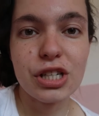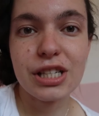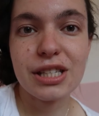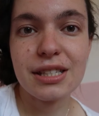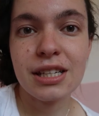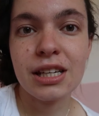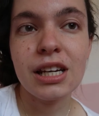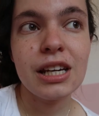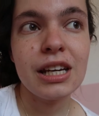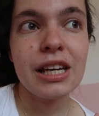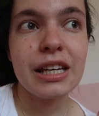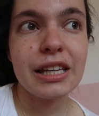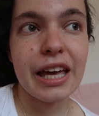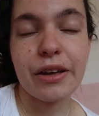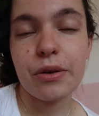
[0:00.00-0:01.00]
just
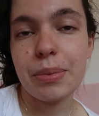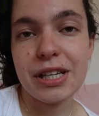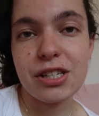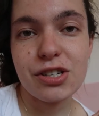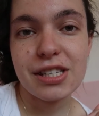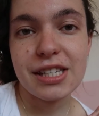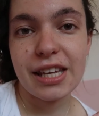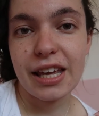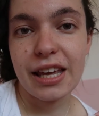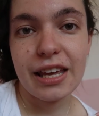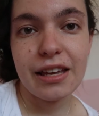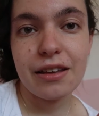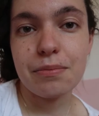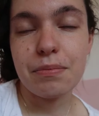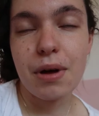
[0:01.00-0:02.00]
get your
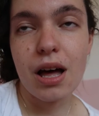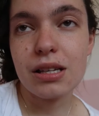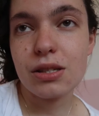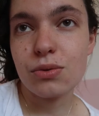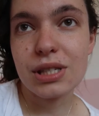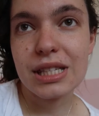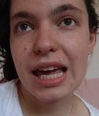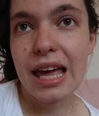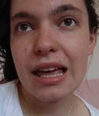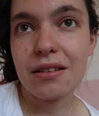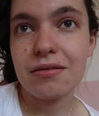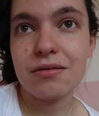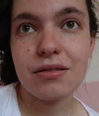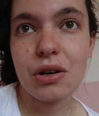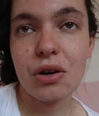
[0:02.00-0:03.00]
PGC, pass your skit,
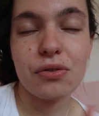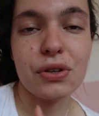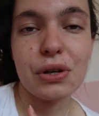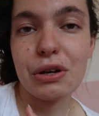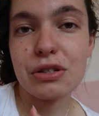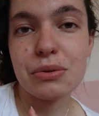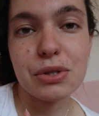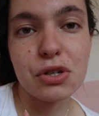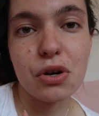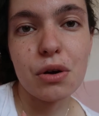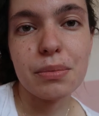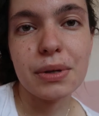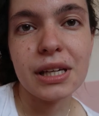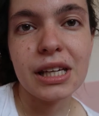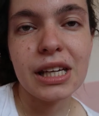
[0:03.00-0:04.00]
off you go to a
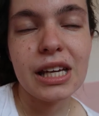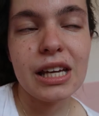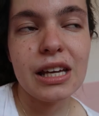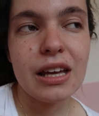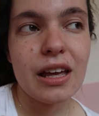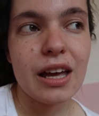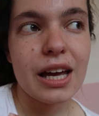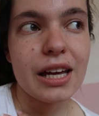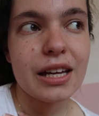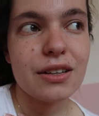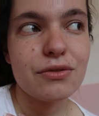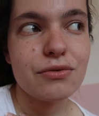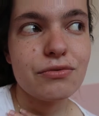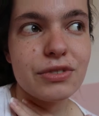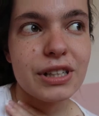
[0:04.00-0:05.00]
job. It
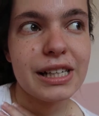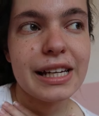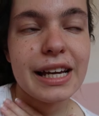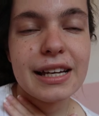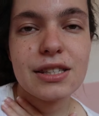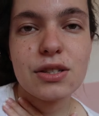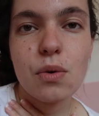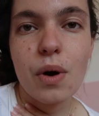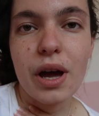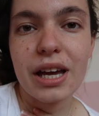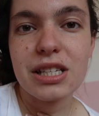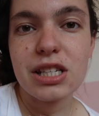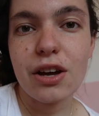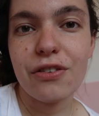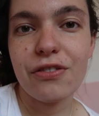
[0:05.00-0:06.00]
really is quite
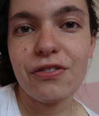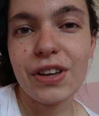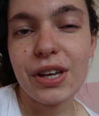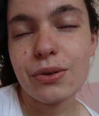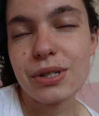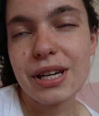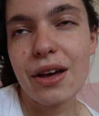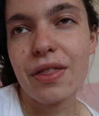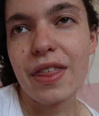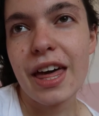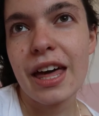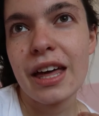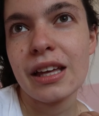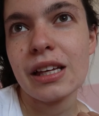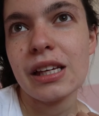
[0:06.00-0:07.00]
a tough field out
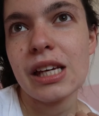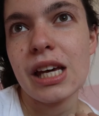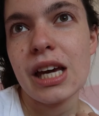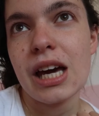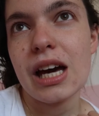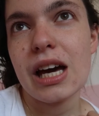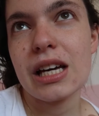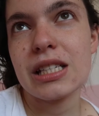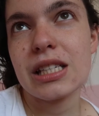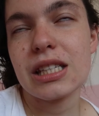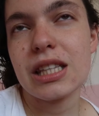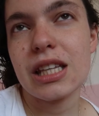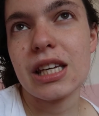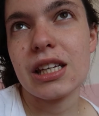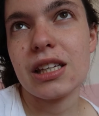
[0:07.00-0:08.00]
there. And I
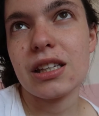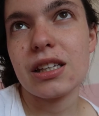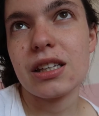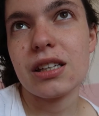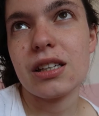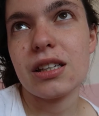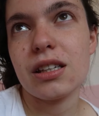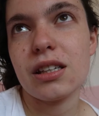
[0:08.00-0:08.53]
think